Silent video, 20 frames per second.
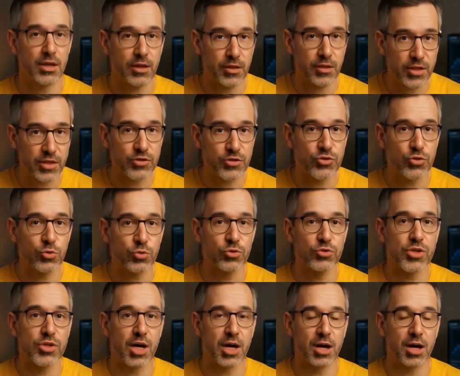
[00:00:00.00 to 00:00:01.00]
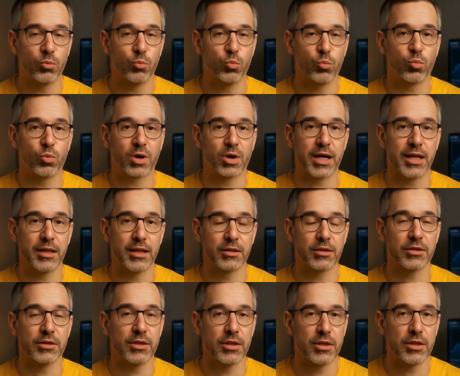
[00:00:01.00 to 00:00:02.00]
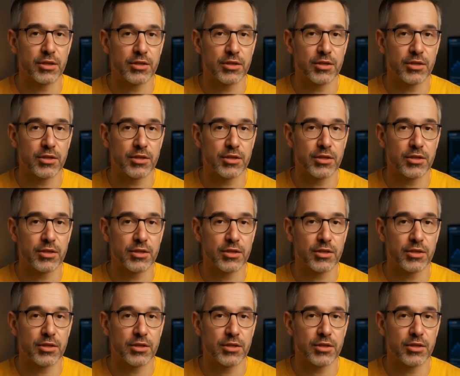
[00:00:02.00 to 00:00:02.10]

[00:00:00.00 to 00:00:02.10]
these tools are wild.